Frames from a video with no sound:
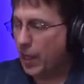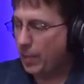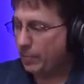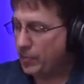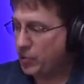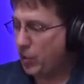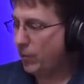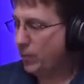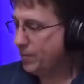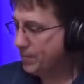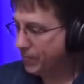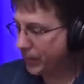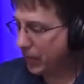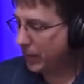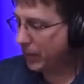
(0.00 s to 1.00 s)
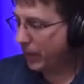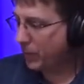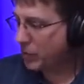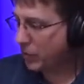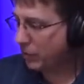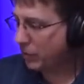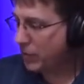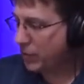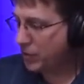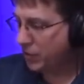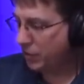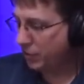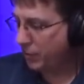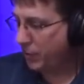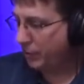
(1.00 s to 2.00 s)
So that was just
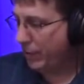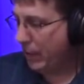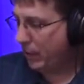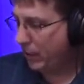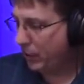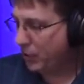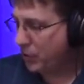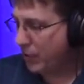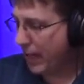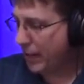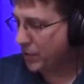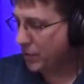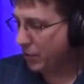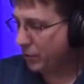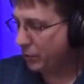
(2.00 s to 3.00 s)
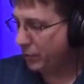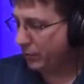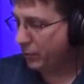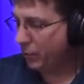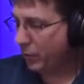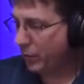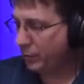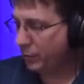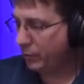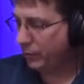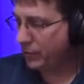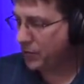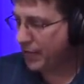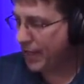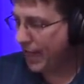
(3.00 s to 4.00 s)
a compare and contrast on proof of work,
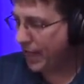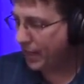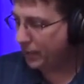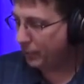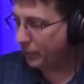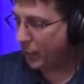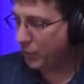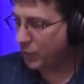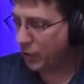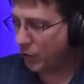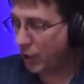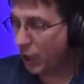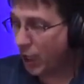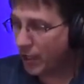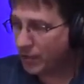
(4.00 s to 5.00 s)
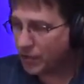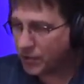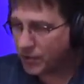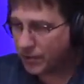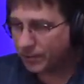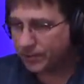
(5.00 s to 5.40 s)
proof of stake, pros and cons